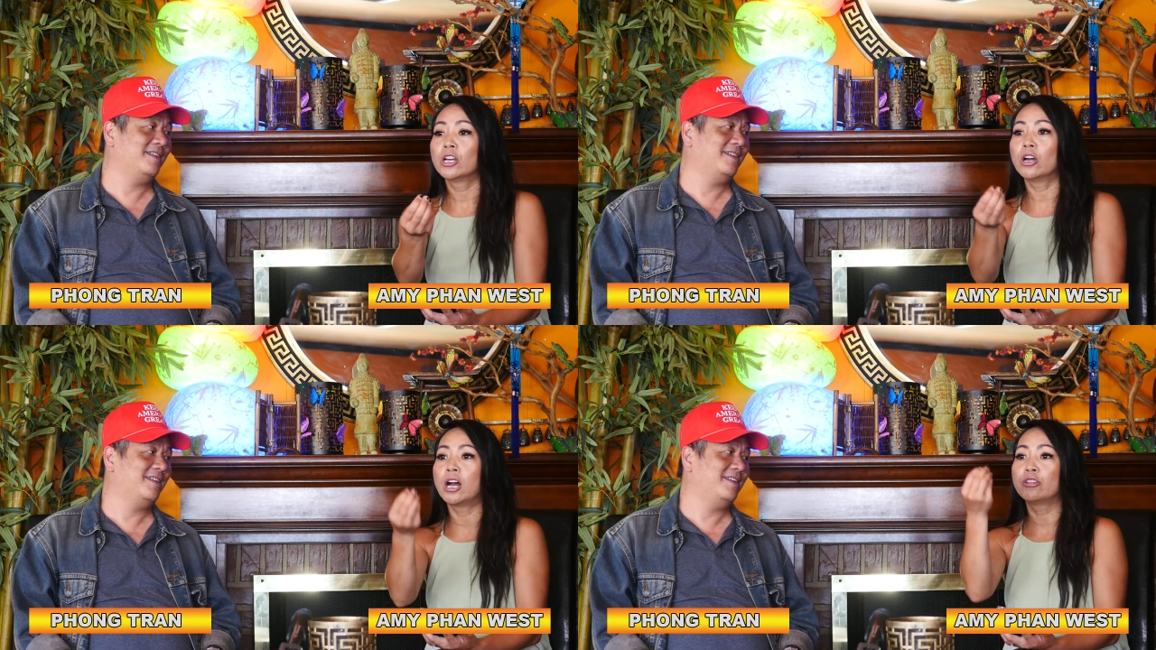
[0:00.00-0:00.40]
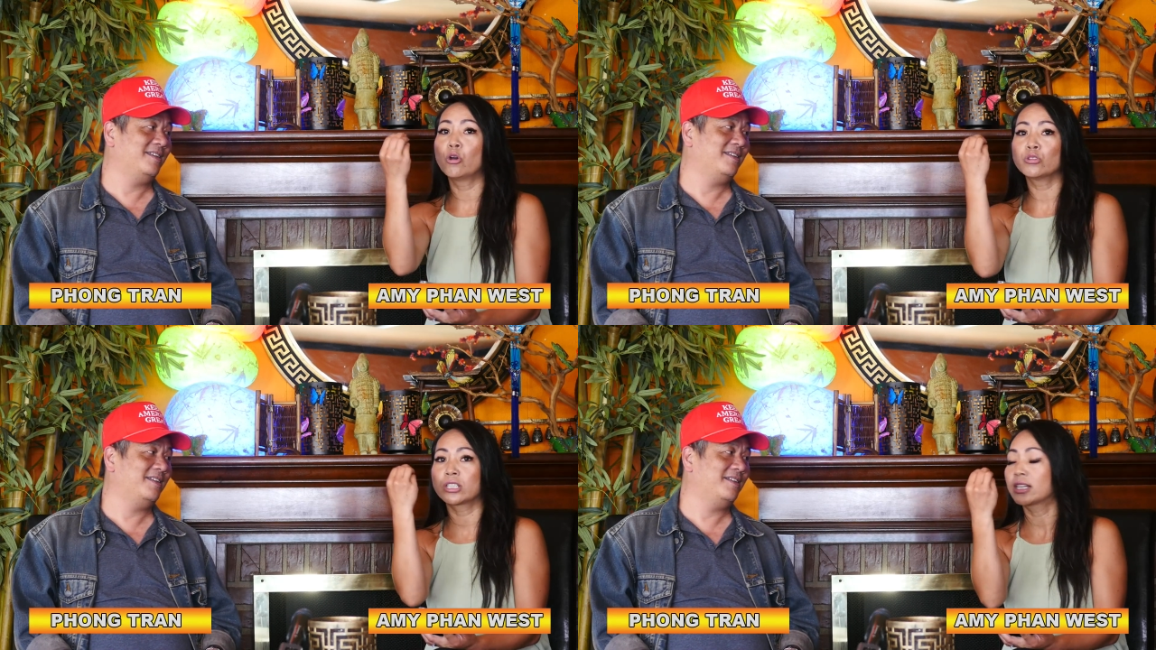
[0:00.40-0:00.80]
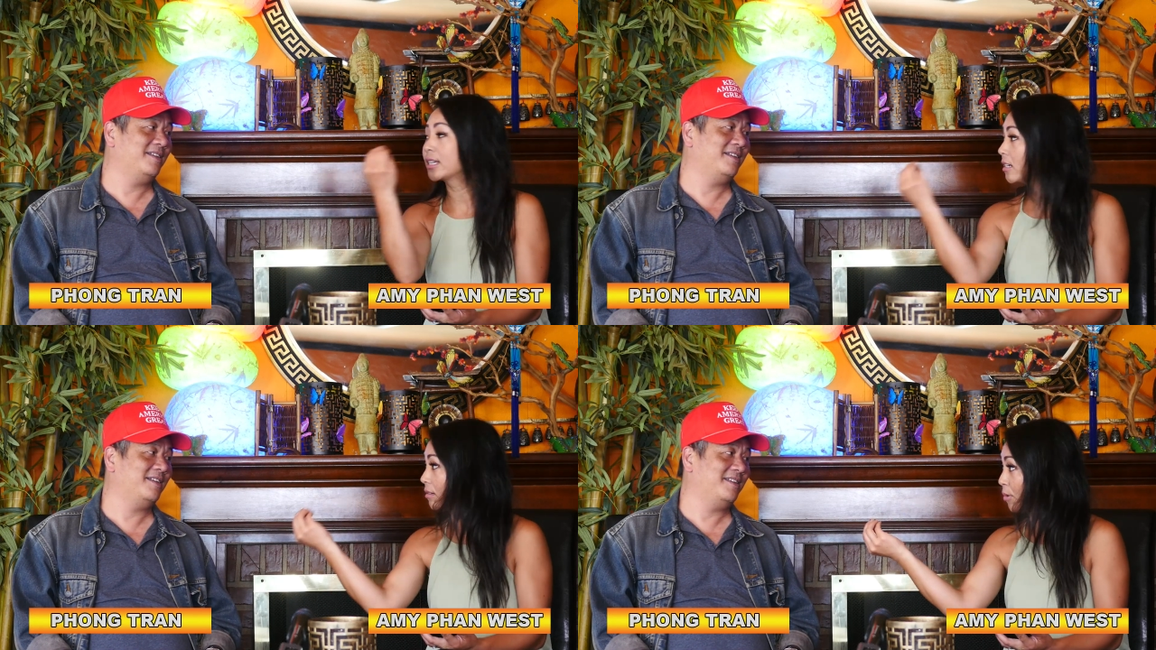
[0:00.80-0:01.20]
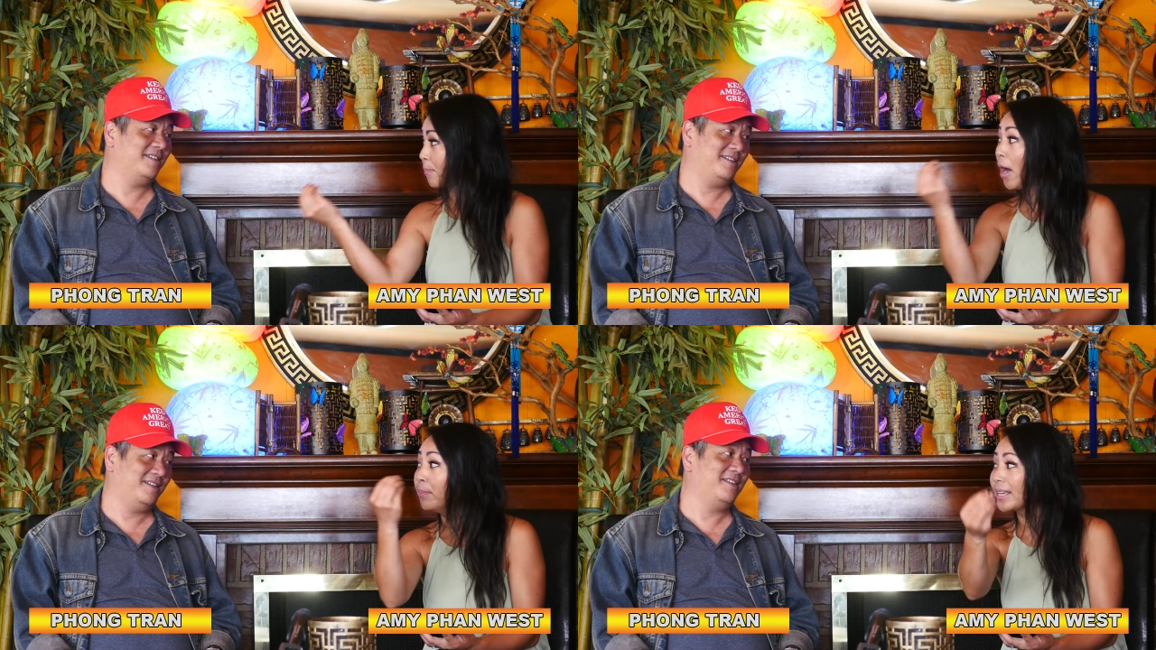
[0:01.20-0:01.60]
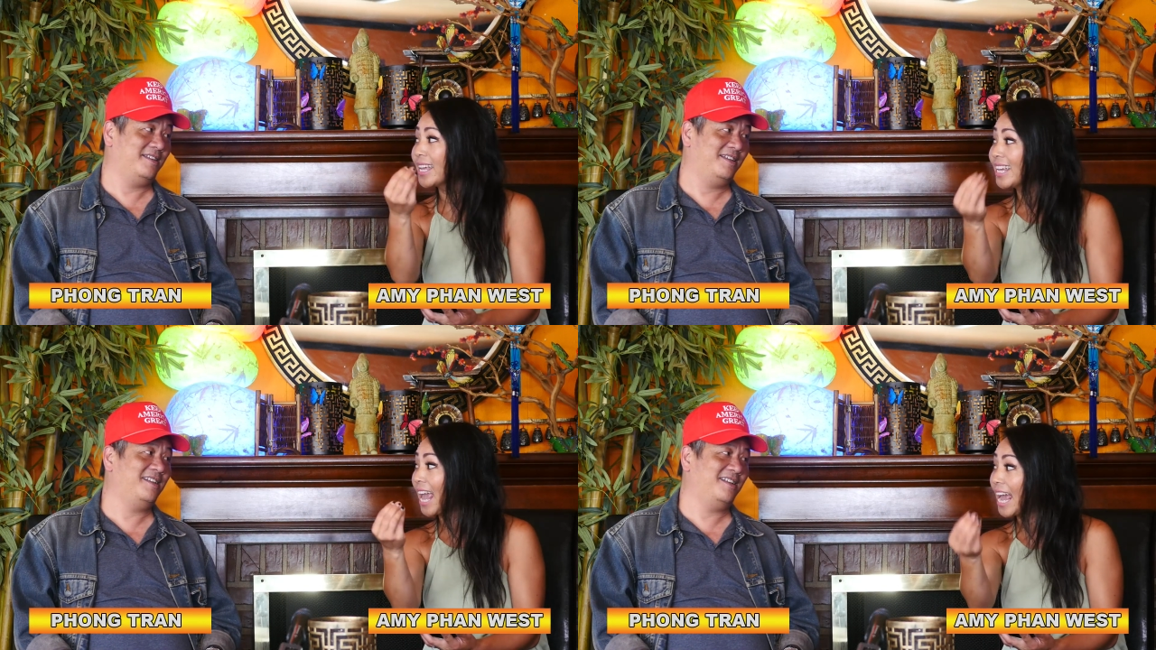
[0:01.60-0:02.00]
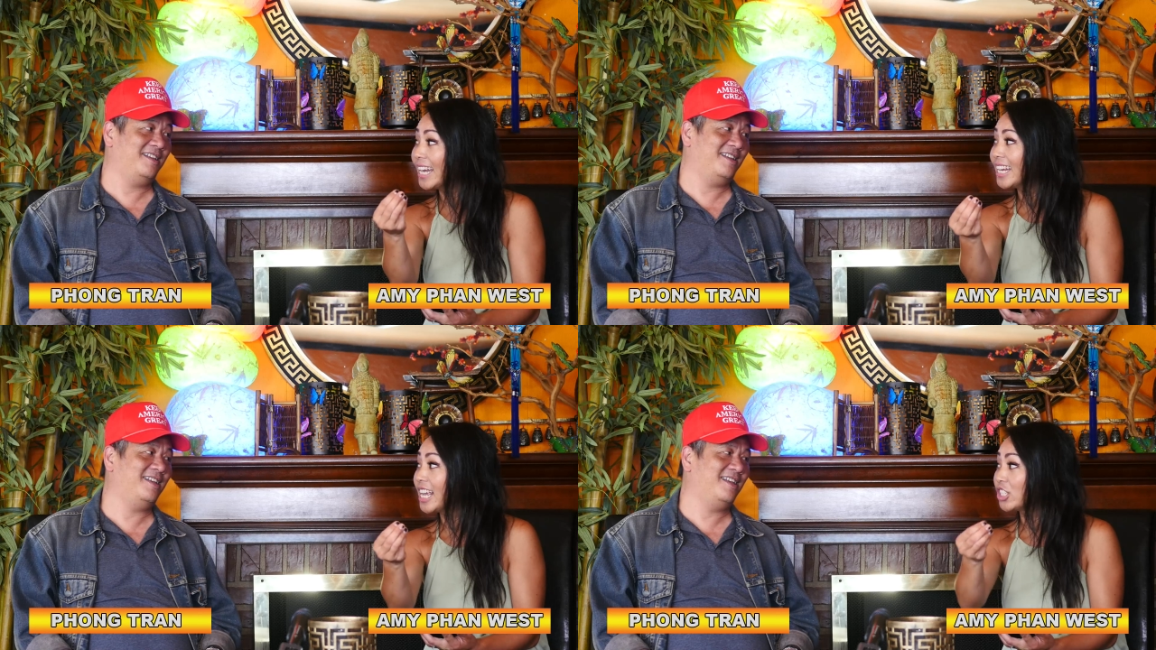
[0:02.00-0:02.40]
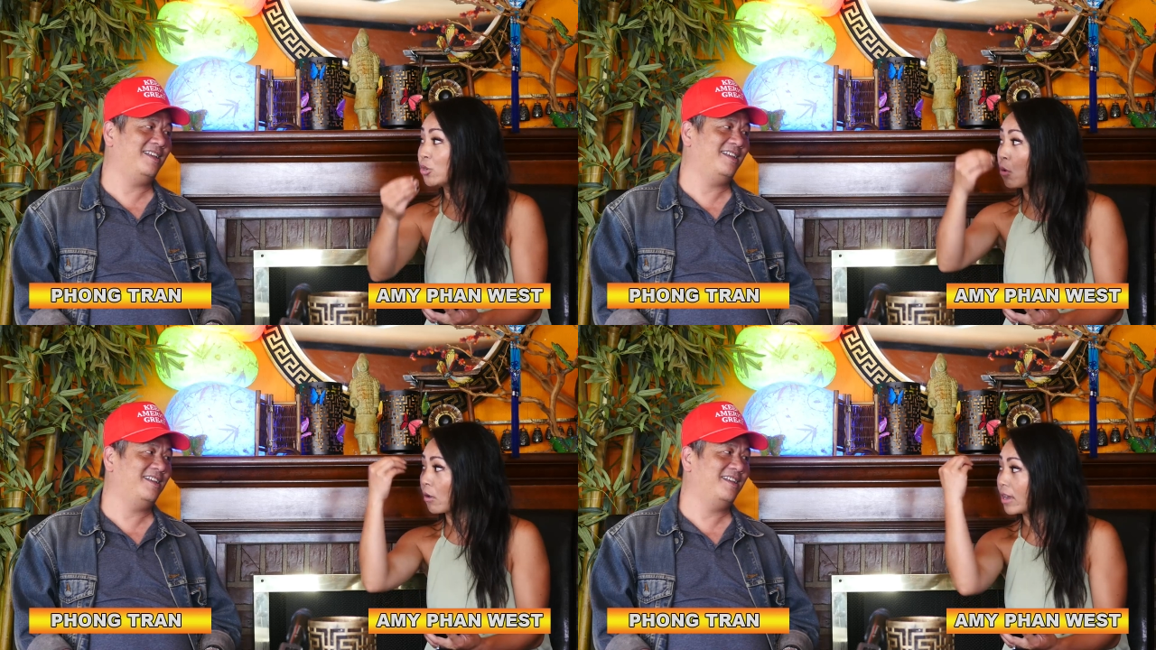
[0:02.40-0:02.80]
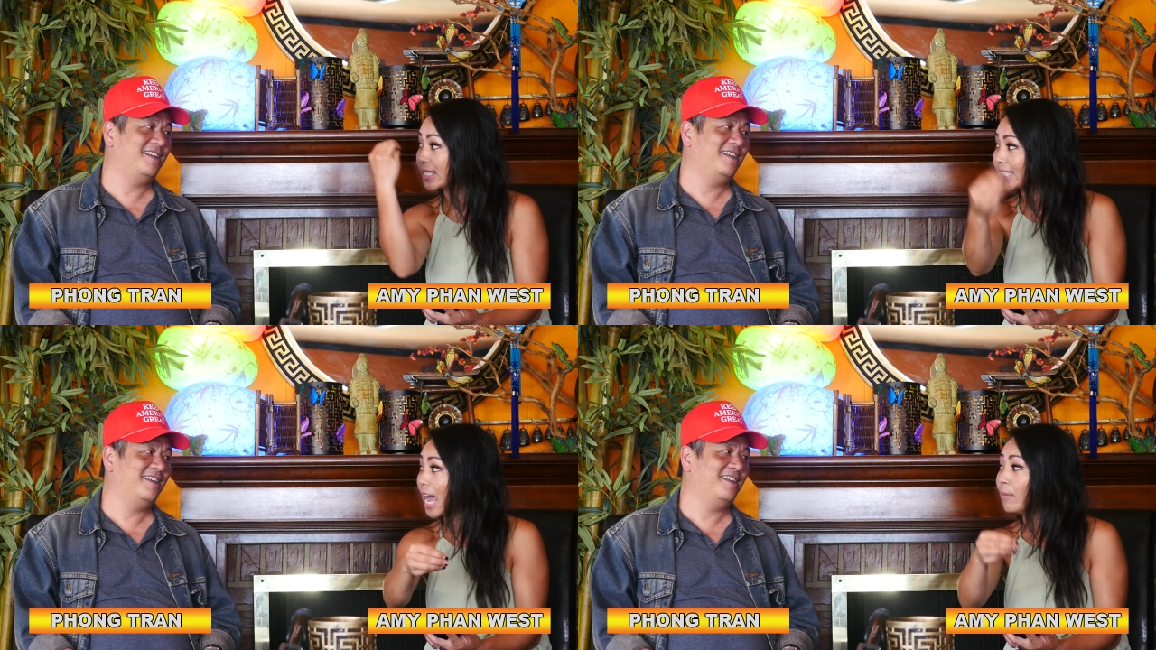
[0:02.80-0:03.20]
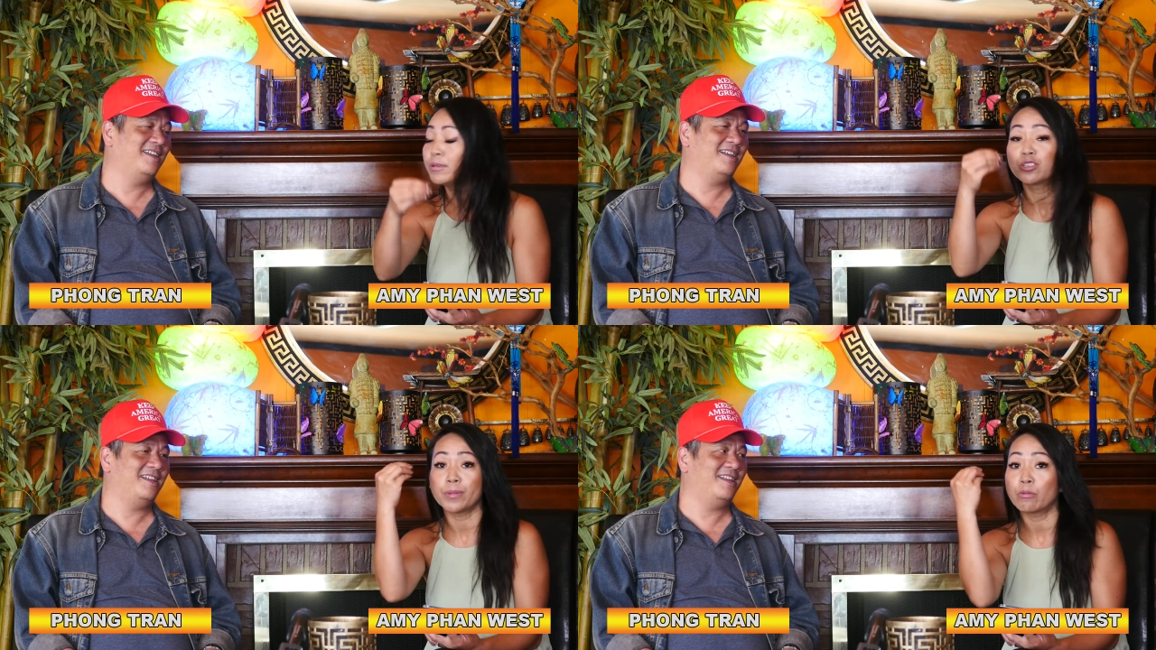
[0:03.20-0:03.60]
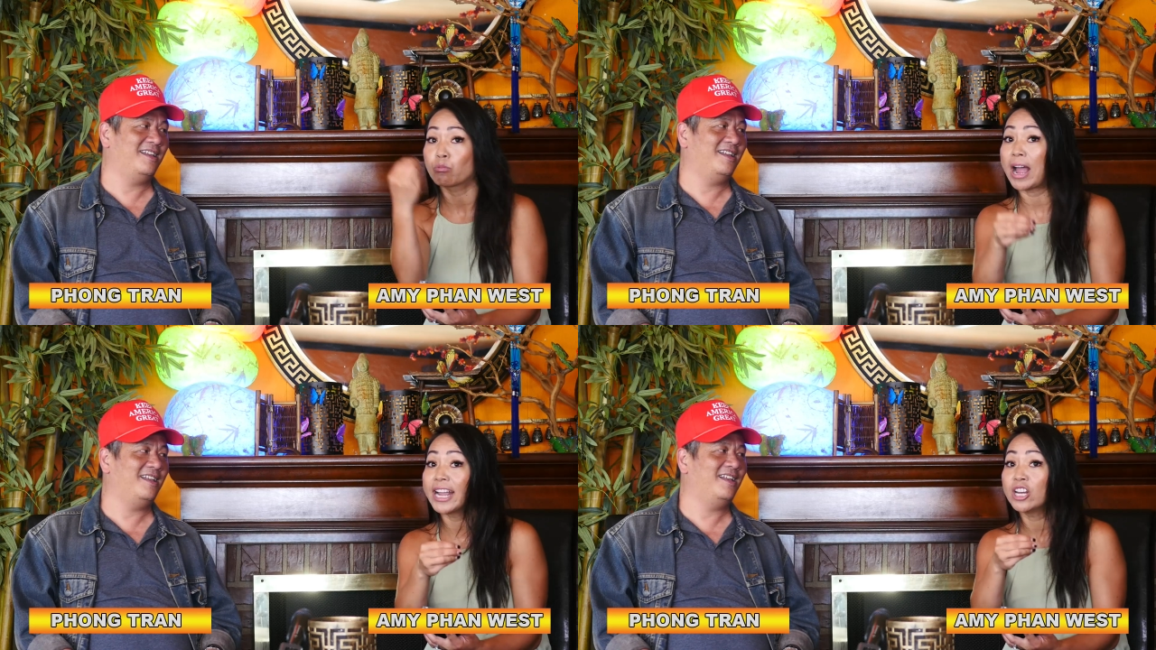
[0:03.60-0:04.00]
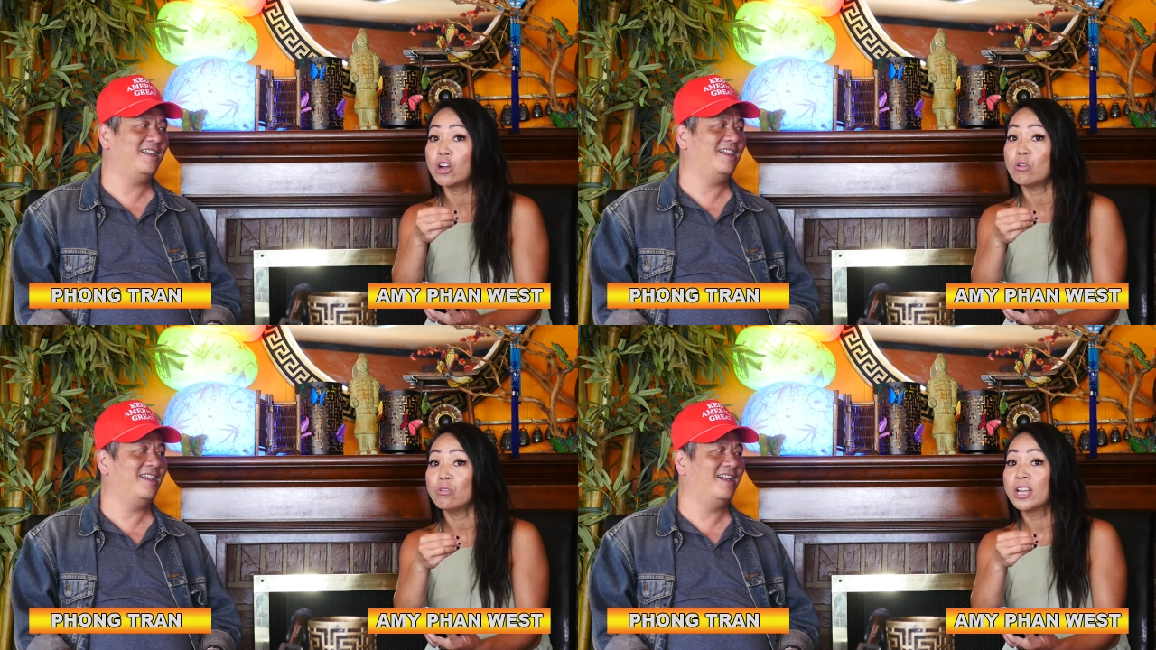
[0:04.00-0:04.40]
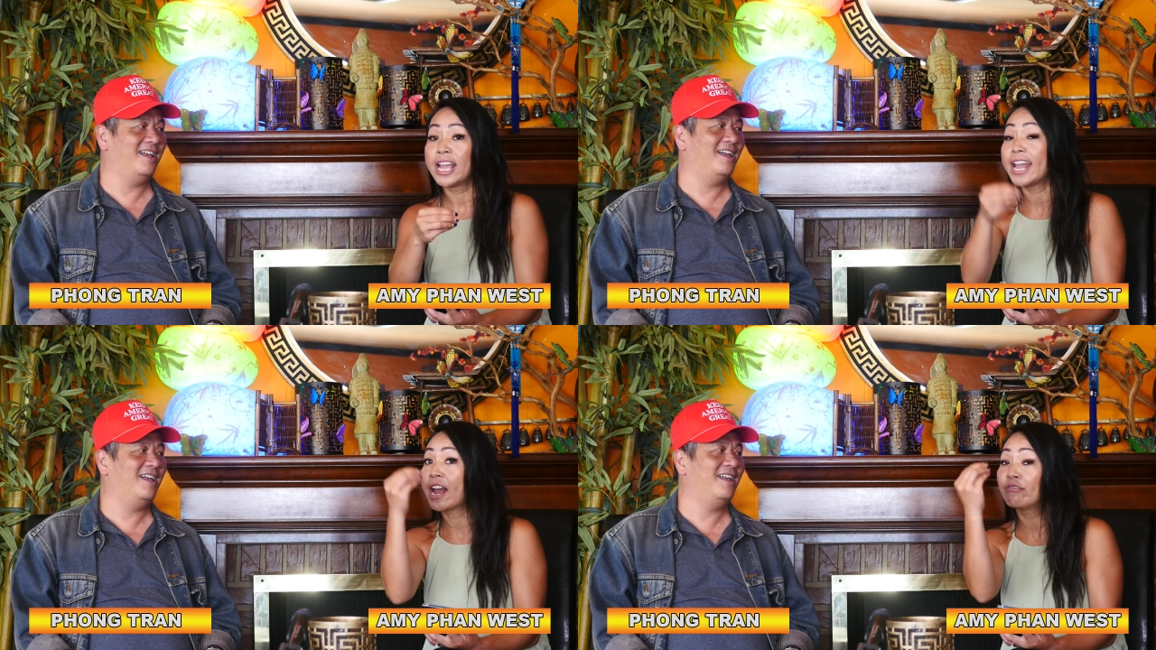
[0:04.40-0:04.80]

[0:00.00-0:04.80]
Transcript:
Speaker 1: uh, those Republican candidates who are establishment RINO and have